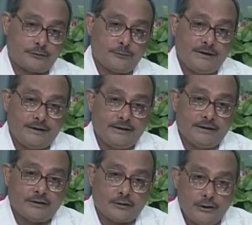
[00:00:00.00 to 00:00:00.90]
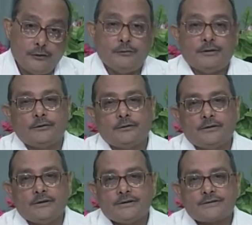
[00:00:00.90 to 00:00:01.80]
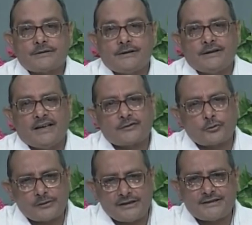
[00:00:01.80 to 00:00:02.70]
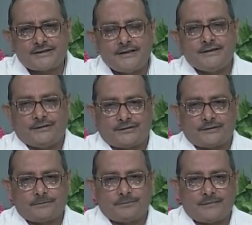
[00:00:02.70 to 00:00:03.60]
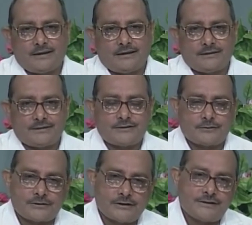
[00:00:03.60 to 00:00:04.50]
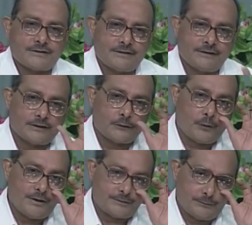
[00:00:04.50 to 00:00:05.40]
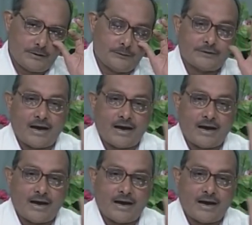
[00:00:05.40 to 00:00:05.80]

to be lived. You no, know. yes. she totally changes. Yes. She totally changes. Her voice becomes